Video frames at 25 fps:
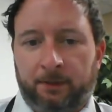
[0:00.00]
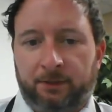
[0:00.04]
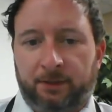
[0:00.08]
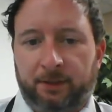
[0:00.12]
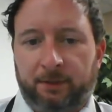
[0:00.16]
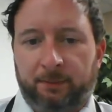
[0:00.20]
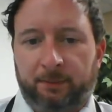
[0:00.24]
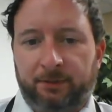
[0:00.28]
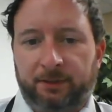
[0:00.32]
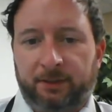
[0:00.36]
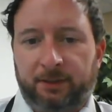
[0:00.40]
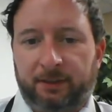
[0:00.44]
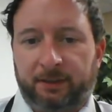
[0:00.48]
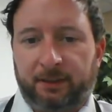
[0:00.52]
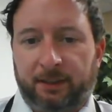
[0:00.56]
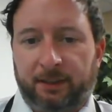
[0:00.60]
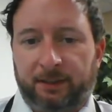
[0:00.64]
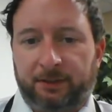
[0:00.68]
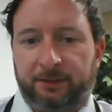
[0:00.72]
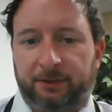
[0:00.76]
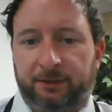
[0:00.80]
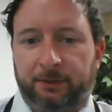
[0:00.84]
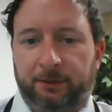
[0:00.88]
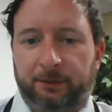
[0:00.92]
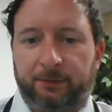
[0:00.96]
Jim was in the
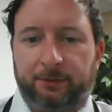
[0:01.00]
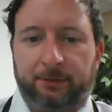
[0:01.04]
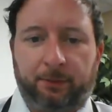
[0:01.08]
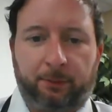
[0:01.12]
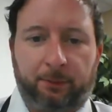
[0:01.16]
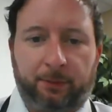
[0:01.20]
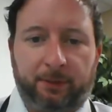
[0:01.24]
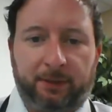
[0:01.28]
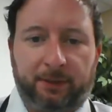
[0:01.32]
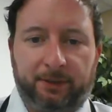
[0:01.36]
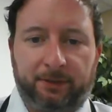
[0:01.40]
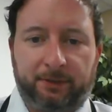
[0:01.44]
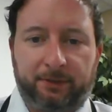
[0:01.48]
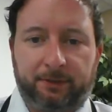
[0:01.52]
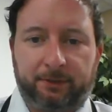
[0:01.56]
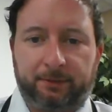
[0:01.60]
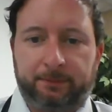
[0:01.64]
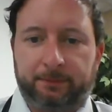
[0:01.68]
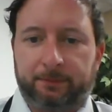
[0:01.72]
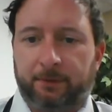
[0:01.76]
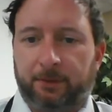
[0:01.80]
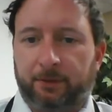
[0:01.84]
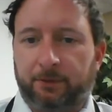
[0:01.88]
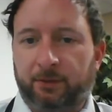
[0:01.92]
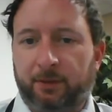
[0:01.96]
ICU for weeks.
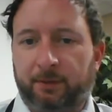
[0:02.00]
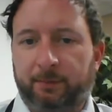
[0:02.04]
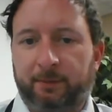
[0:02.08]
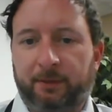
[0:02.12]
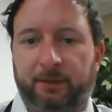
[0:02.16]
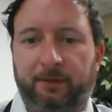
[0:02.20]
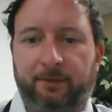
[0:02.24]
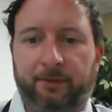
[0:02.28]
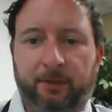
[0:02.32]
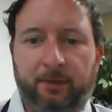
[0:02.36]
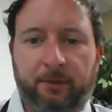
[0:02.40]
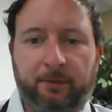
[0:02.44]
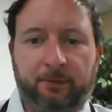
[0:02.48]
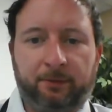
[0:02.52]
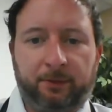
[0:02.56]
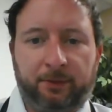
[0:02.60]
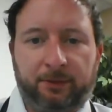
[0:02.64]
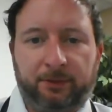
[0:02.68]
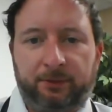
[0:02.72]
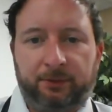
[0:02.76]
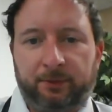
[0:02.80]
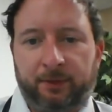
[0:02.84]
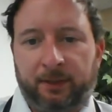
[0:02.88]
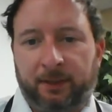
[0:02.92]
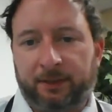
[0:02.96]
Treatment involved
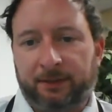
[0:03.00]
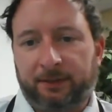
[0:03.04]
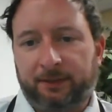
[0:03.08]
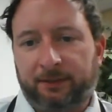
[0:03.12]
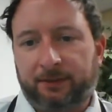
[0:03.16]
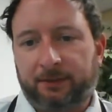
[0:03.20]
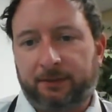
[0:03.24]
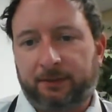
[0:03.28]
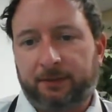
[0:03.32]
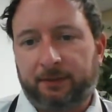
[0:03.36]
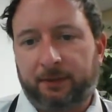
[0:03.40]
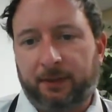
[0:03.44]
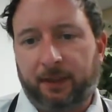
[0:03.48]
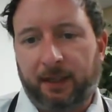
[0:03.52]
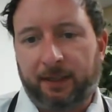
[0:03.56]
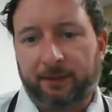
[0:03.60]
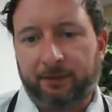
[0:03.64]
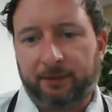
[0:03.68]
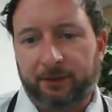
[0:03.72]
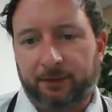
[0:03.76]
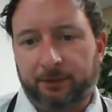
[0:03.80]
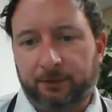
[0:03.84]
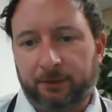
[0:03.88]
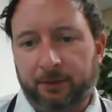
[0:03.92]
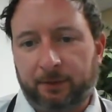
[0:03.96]
restraints,
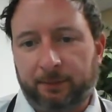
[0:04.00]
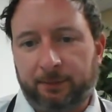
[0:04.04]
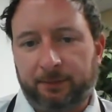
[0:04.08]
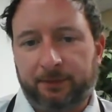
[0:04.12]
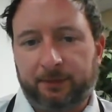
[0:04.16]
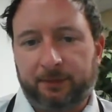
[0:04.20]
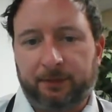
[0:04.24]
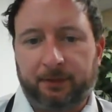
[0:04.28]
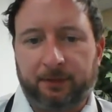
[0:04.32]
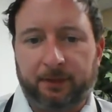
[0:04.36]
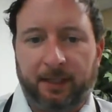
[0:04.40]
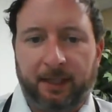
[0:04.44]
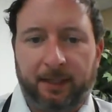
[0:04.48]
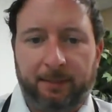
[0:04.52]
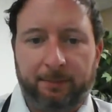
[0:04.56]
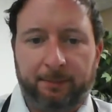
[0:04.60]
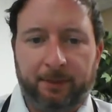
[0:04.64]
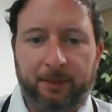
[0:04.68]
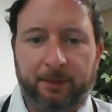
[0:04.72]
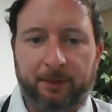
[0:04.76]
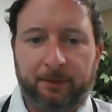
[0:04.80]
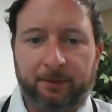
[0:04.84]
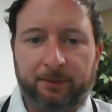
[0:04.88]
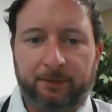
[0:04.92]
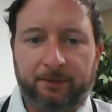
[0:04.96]
IV drips, lap
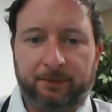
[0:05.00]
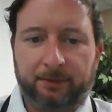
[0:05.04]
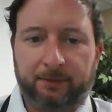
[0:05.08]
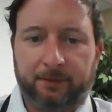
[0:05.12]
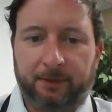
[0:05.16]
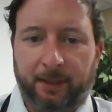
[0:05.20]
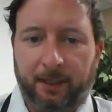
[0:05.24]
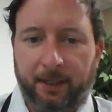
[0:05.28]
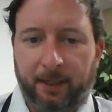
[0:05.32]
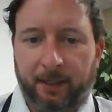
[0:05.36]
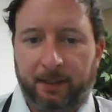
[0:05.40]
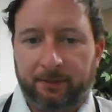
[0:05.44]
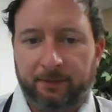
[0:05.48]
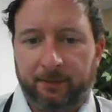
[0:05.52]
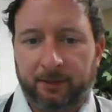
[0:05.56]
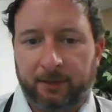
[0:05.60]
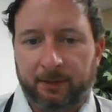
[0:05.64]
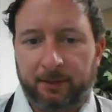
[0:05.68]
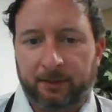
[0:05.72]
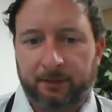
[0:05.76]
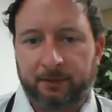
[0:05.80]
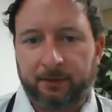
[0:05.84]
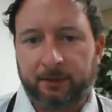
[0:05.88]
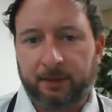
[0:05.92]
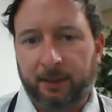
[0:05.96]
belts,
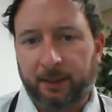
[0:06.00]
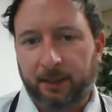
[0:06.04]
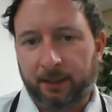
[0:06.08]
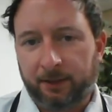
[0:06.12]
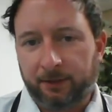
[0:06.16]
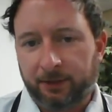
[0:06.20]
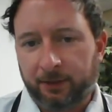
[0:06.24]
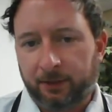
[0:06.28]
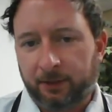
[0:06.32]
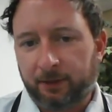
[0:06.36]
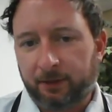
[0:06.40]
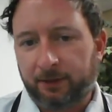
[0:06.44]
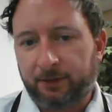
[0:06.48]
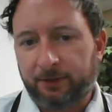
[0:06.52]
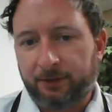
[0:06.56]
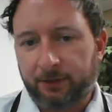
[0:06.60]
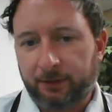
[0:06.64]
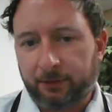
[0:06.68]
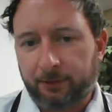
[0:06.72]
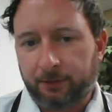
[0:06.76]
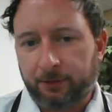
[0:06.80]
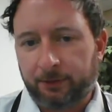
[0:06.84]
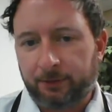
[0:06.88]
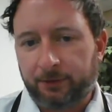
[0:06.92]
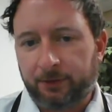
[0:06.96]
Ativan, Haldol, and
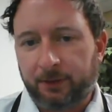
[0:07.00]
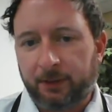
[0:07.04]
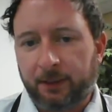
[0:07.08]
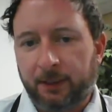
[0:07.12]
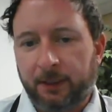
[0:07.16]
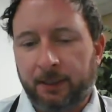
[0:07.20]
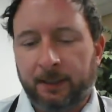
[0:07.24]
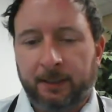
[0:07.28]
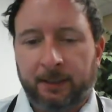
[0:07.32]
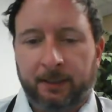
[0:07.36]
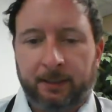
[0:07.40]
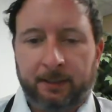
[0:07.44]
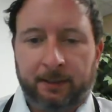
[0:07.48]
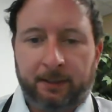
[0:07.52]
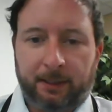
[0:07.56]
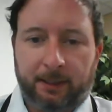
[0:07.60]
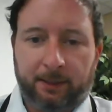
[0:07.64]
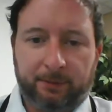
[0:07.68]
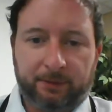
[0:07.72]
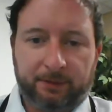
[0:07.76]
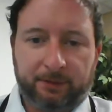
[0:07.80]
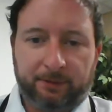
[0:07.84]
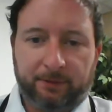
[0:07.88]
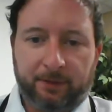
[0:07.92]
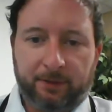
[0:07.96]
sitters.
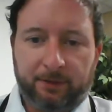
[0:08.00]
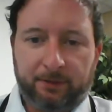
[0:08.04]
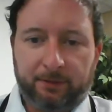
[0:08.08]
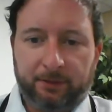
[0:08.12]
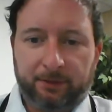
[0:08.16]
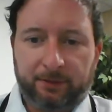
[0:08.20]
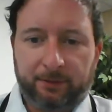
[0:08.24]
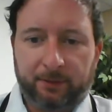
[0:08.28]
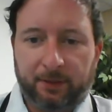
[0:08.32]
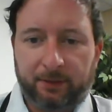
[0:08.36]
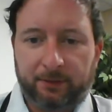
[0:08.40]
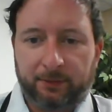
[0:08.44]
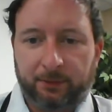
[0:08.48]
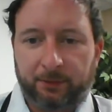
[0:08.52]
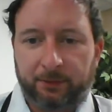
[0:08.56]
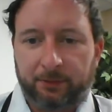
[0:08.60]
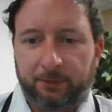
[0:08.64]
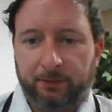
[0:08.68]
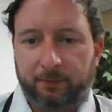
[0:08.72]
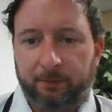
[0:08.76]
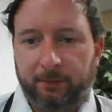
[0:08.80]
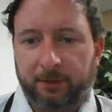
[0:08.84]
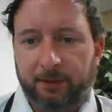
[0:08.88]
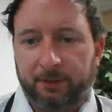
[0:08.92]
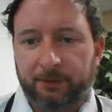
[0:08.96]
He was eventually transferred
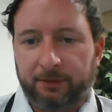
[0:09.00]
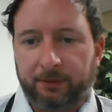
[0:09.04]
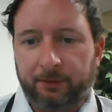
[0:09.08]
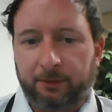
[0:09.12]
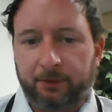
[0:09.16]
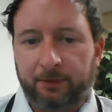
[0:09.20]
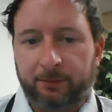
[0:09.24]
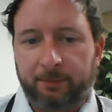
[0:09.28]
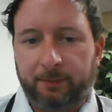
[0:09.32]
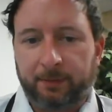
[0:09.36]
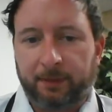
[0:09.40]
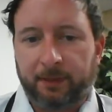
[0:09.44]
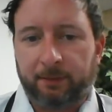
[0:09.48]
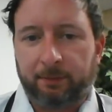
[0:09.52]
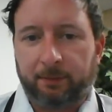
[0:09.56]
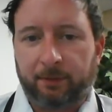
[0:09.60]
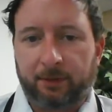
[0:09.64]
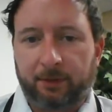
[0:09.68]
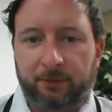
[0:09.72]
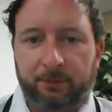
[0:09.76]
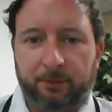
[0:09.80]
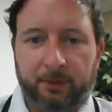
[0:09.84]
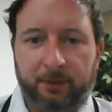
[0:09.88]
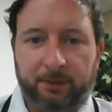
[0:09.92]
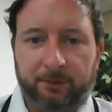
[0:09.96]
to a med-surg bed with
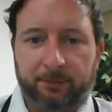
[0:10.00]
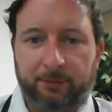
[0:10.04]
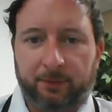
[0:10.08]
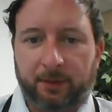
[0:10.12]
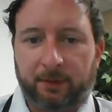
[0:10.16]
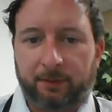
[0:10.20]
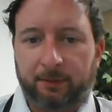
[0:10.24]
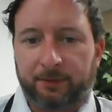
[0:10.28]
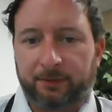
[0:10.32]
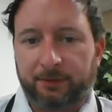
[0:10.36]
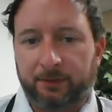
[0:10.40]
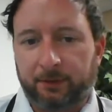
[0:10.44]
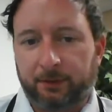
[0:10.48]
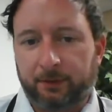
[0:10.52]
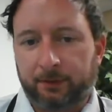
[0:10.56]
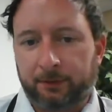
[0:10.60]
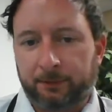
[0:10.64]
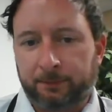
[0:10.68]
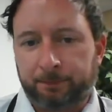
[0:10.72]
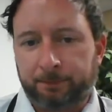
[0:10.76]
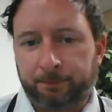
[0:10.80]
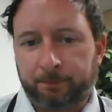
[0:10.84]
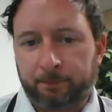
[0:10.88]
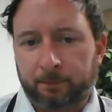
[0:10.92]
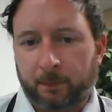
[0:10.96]
a 24-hour
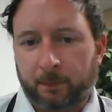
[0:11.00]
sitter.